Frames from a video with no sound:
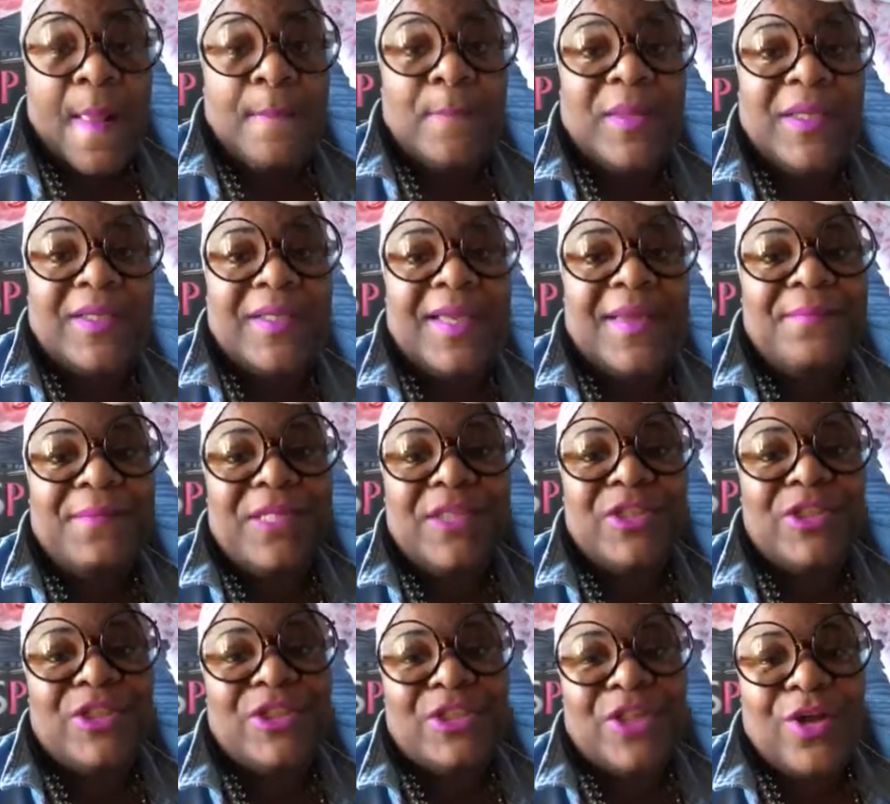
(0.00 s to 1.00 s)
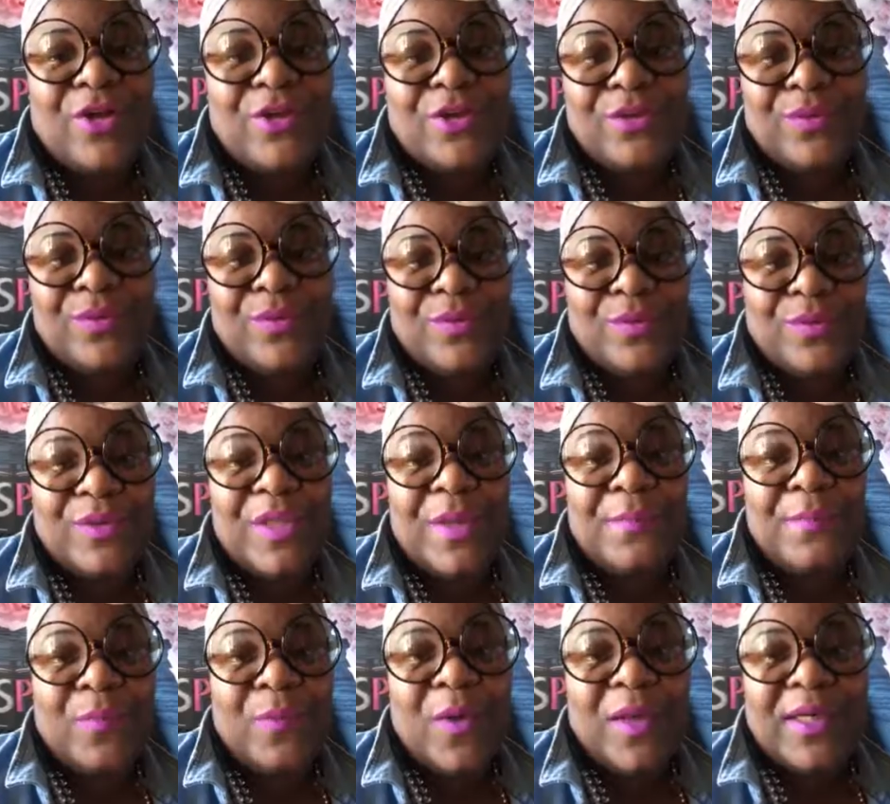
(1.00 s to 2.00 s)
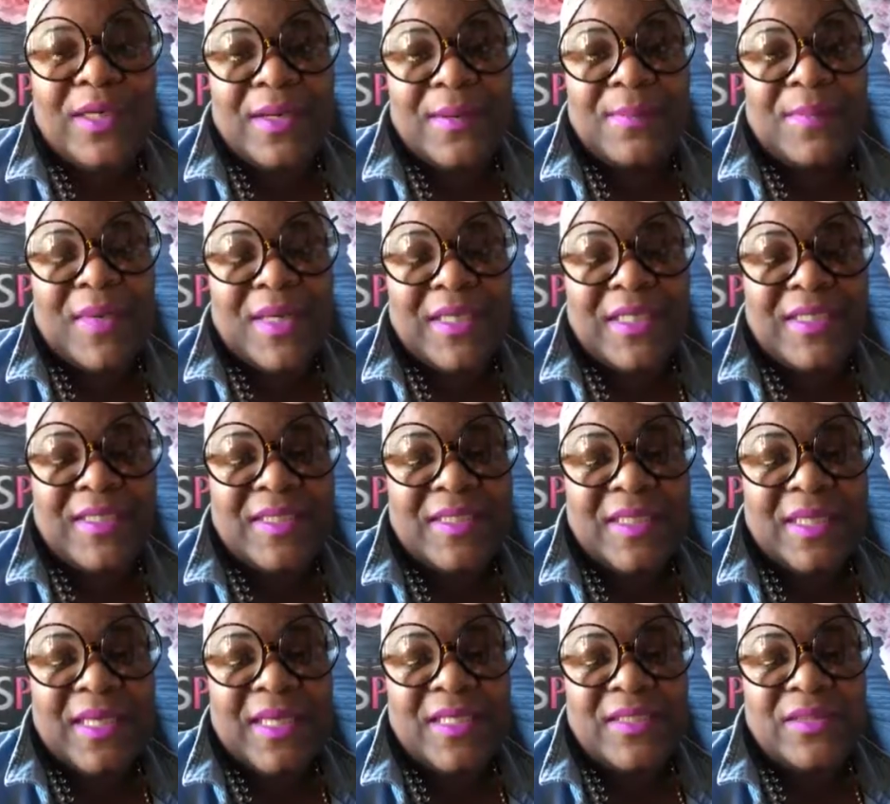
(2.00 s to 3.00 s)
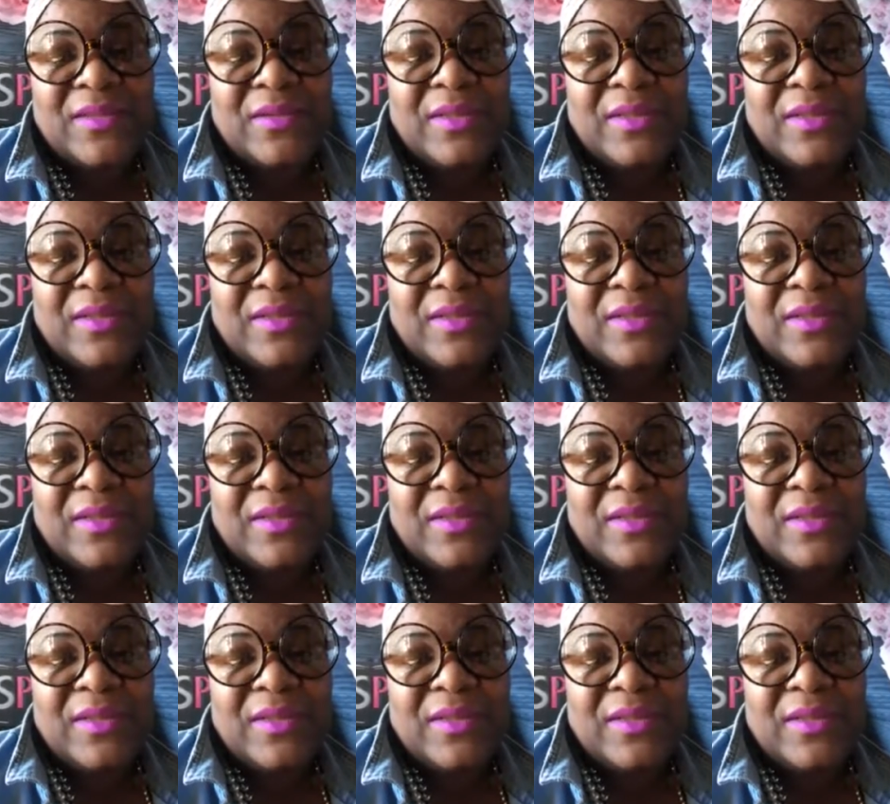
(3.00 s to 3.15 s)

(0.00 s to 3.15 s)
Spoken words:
But let me just show you one of the biggest things